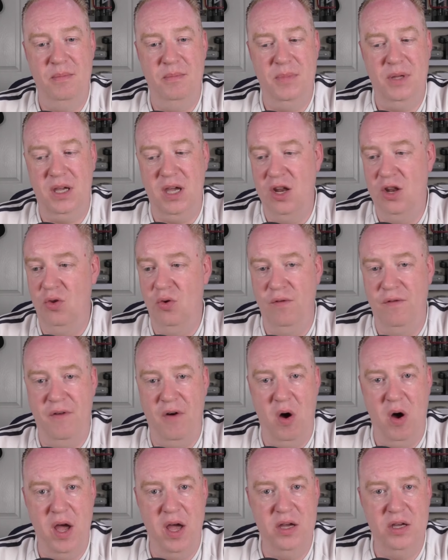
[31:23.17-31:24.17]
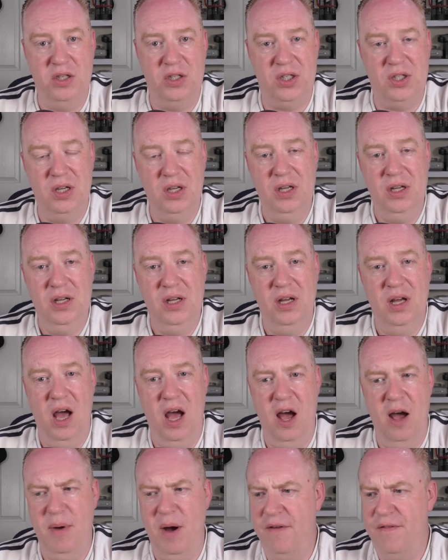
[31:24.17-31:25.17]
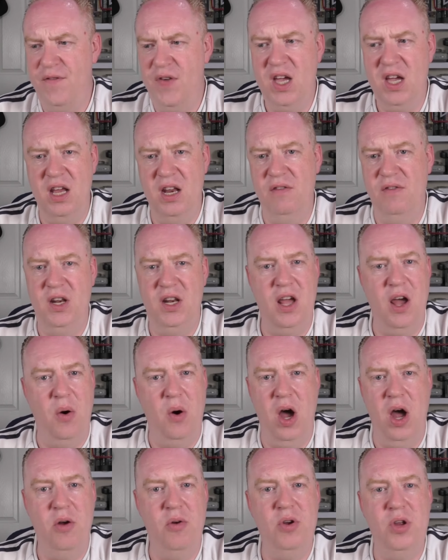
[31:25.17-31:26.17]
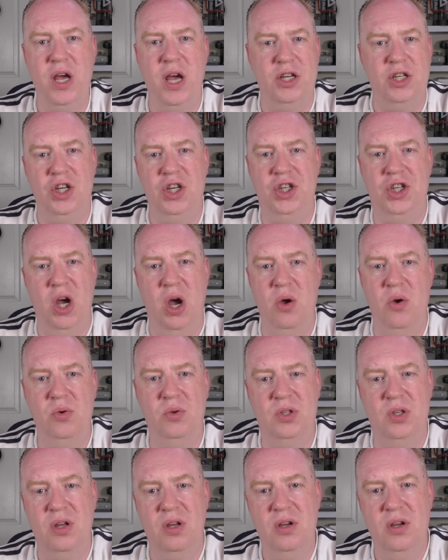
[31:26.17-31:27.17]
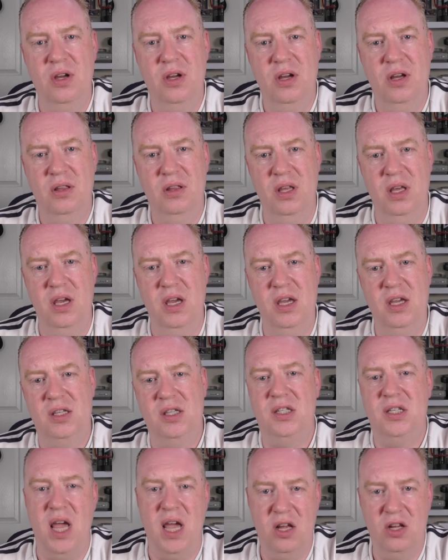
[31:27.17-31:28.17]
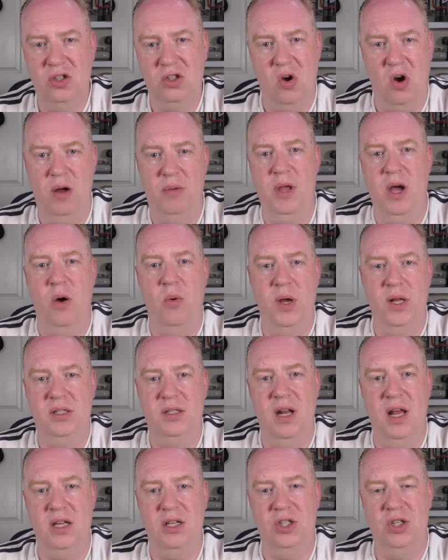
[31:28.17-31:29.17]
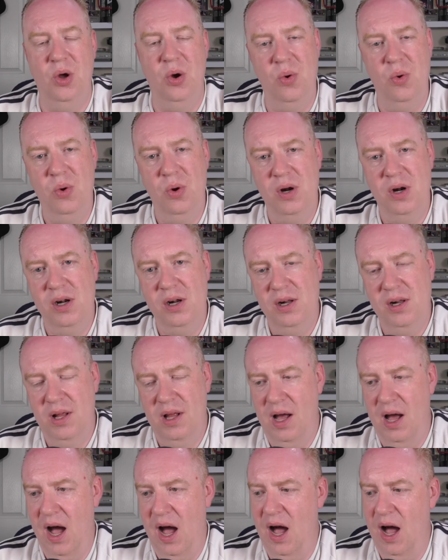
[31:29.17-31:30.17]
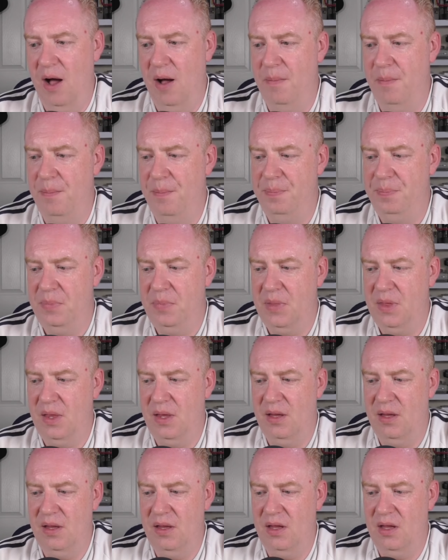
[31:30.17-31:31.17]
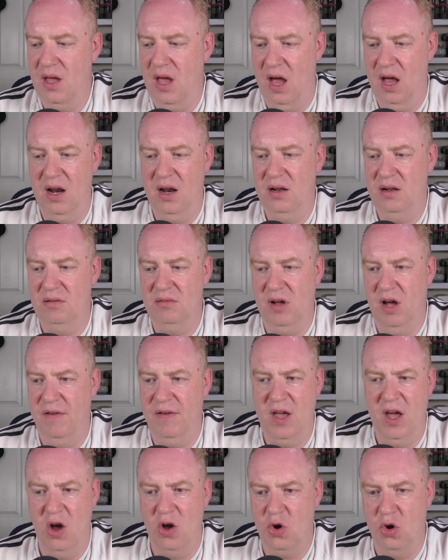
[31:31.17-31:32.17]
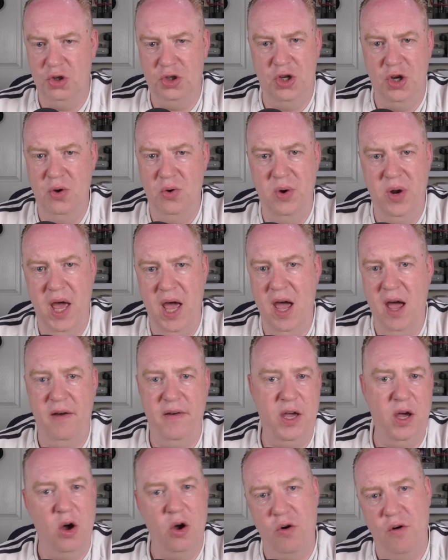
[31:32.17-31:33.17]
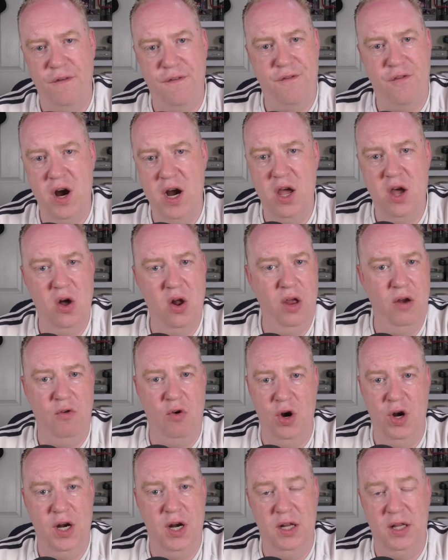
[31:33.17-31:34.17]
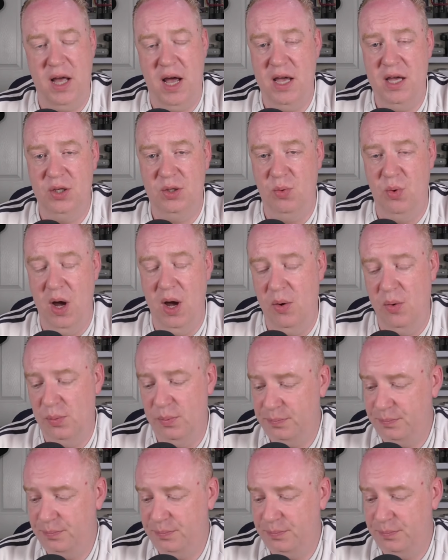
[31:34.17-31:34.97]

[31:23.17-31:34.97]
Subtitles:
Kindle Fires. I think in the video I only actually showed the second time that I went to that stall. And I think I got 2 there. I think I got 3 earlier on in the day as well.